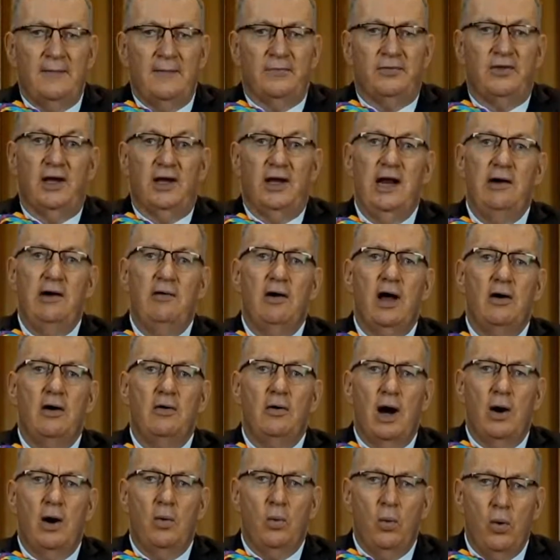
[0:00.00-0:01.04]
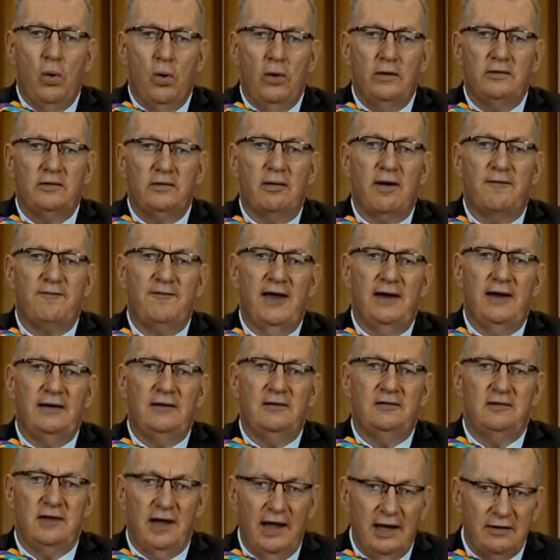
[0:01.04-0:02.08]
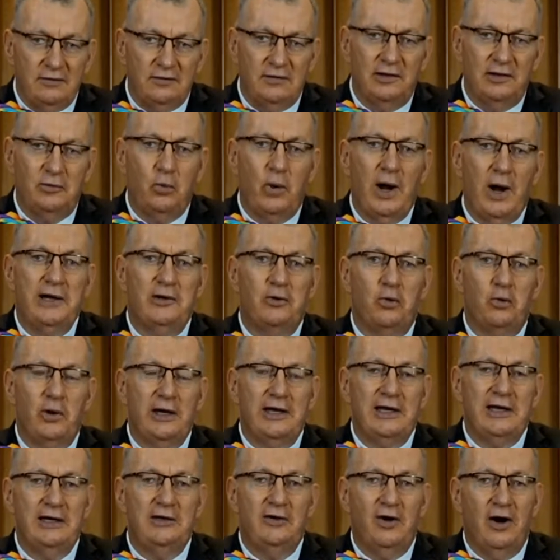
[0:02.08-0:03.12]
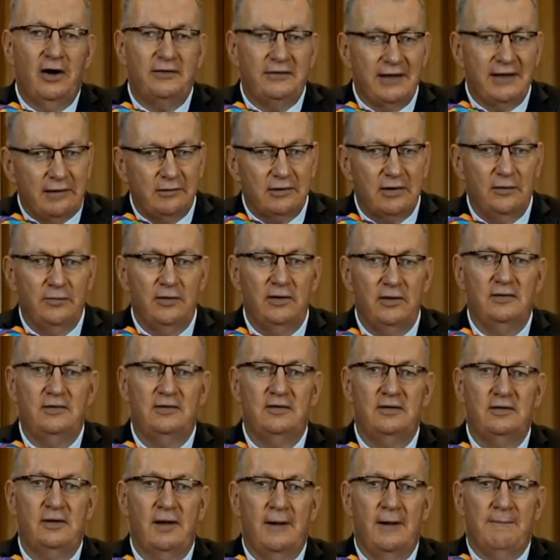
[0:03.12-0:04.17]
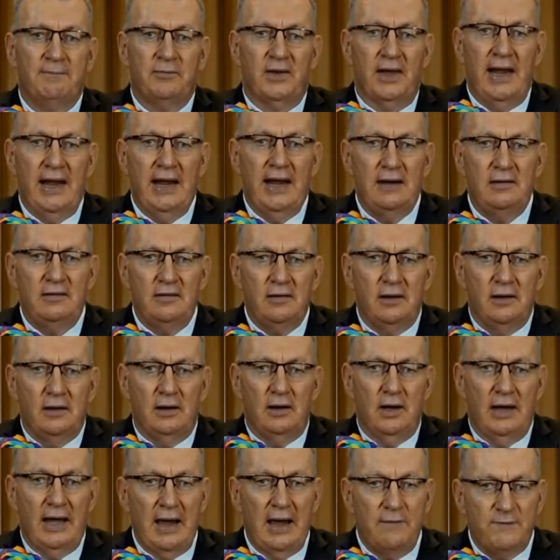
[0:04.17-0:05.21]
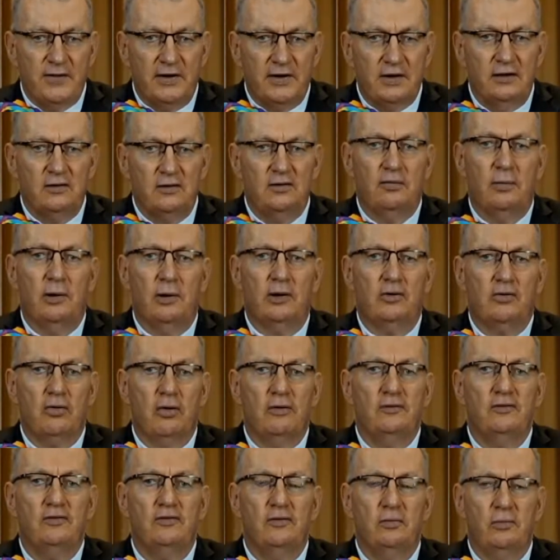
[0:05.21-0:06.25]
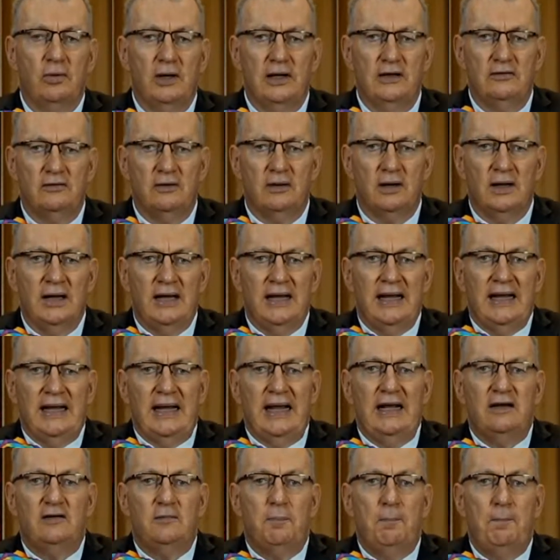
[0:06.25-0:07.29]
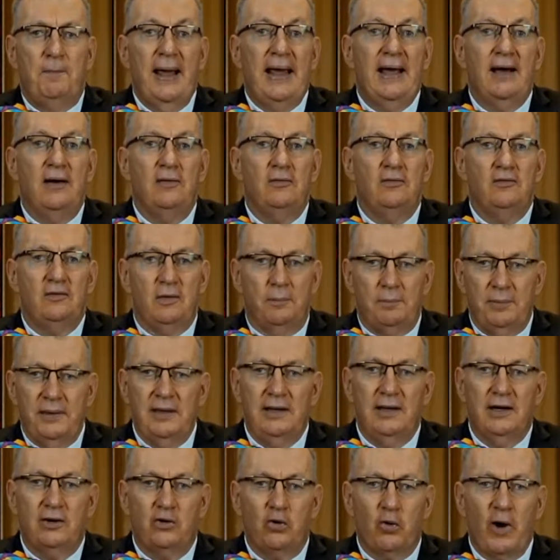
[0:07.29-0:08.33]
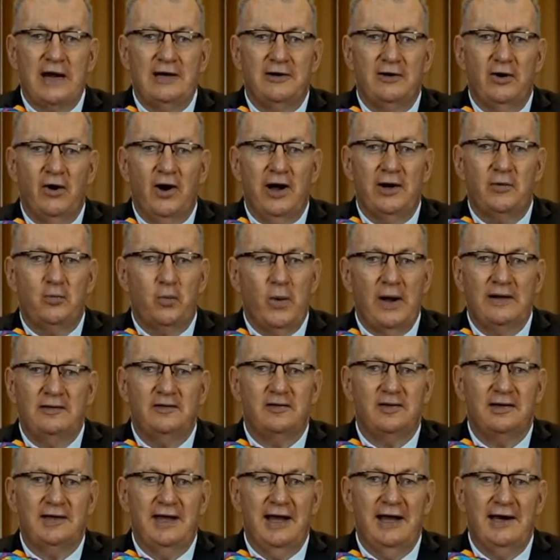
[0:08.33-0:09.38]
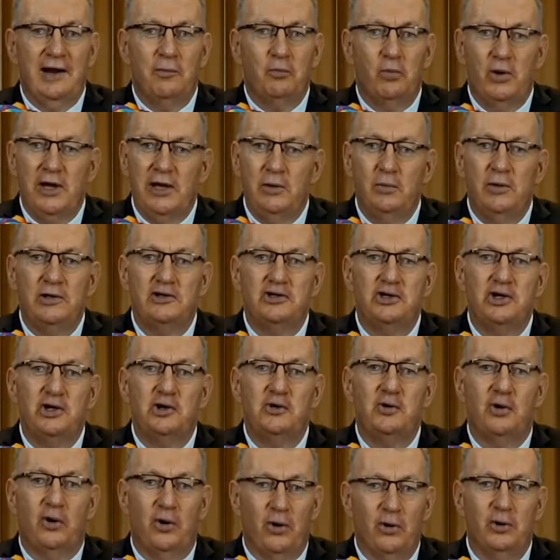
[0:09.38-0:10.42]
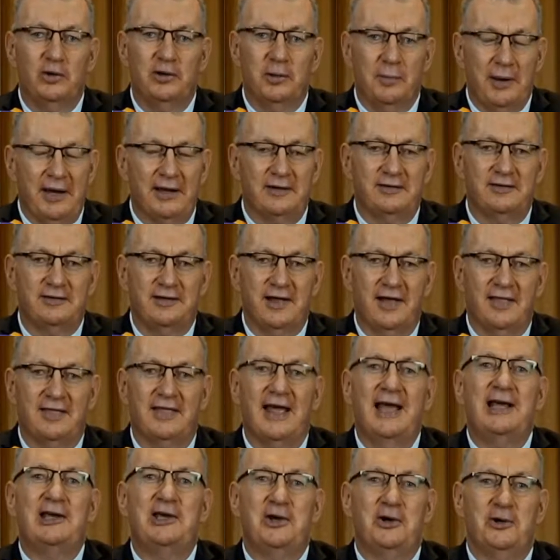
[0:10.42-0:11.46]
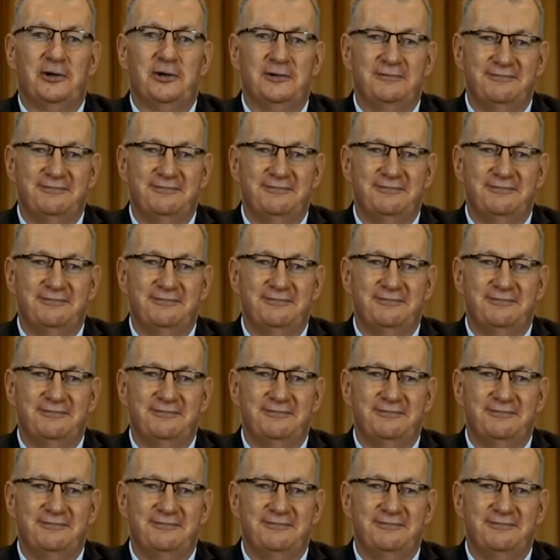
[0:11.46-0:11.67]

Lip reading: The Hero Awards are a fantastic way to recognise activists and advocates from across the region. It's bound to be a great night once again, and we wish you all the best. Thank you.